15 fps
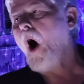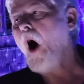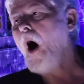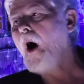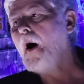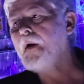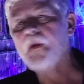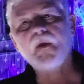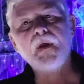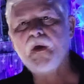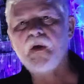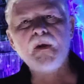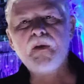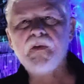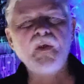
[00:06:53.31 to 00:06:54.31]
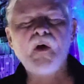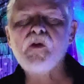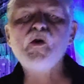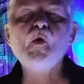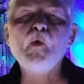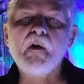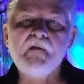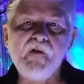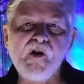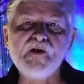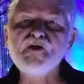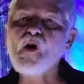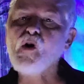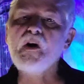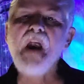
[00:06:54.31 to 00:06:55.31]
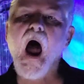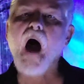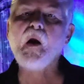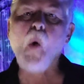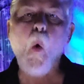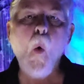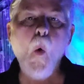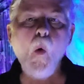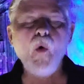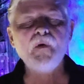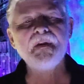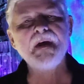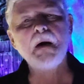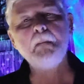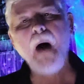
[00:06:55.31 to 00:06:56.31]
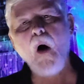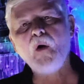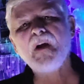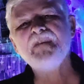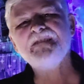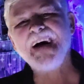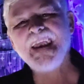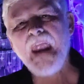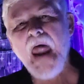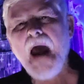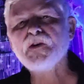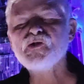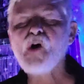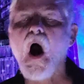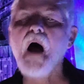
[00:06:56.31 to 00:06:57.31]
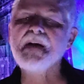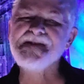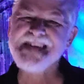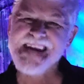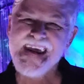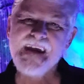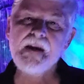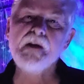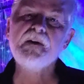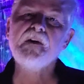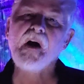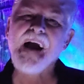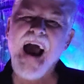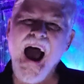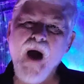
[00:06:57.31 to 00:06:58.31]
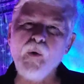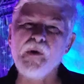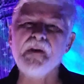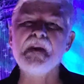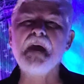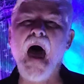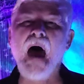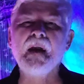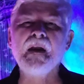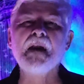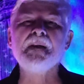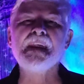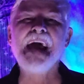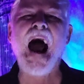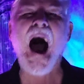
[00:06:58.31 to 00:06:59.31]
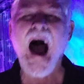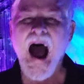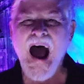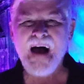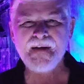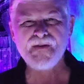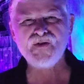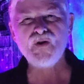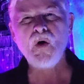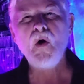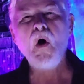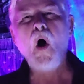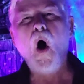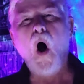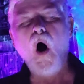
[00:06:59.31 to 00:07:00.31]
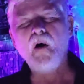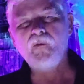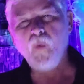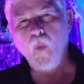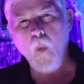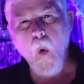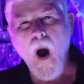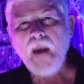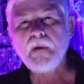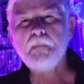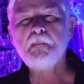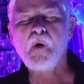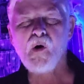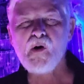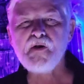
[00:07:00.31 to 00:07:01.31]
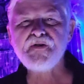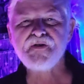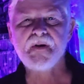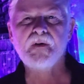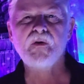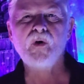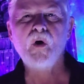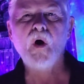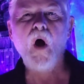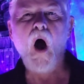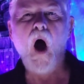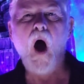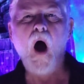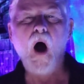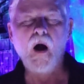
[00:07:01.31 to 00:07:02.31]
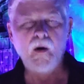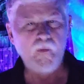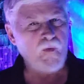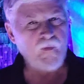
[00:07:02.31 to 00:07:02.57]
uh, the universe could not hold the amount of electrons needed to count that the odds of one person uh,